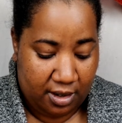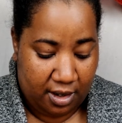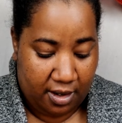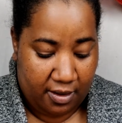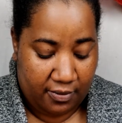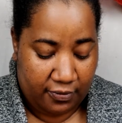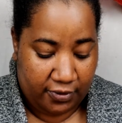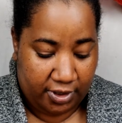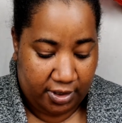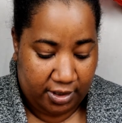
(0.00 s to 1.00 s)

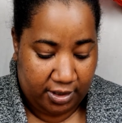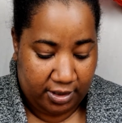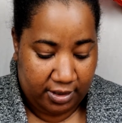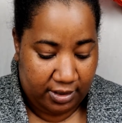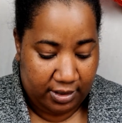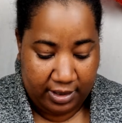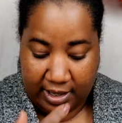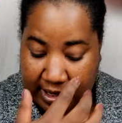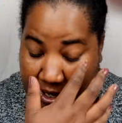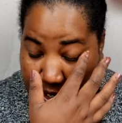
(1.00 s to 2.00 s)
of,
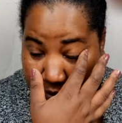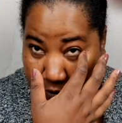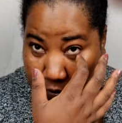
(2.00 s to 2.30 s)
I